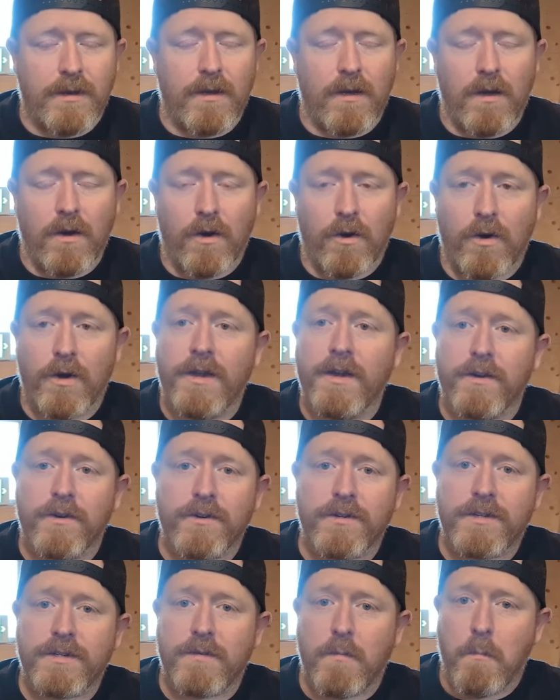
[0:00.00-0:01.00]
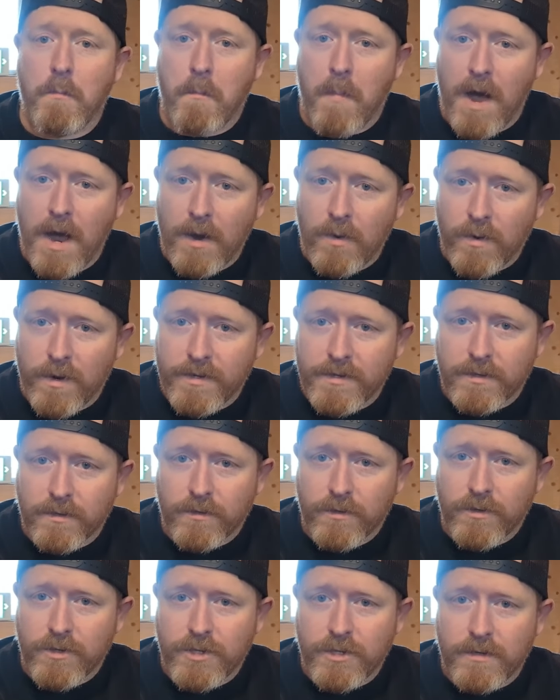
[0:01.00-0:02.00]
or here's my
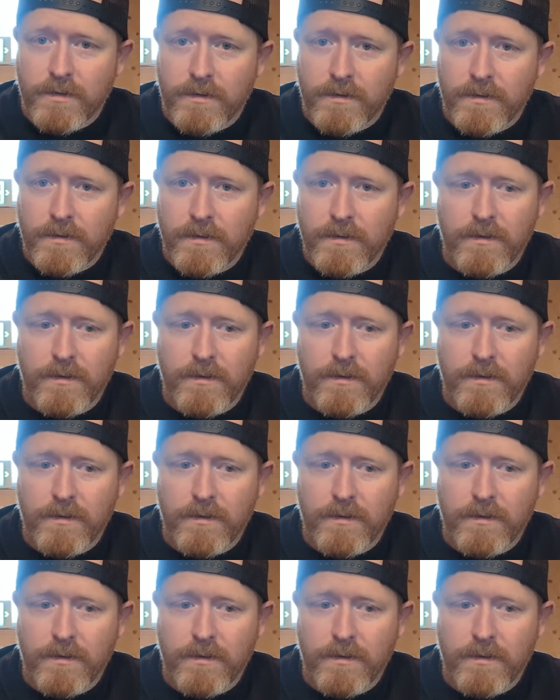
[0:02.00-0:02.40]
resolution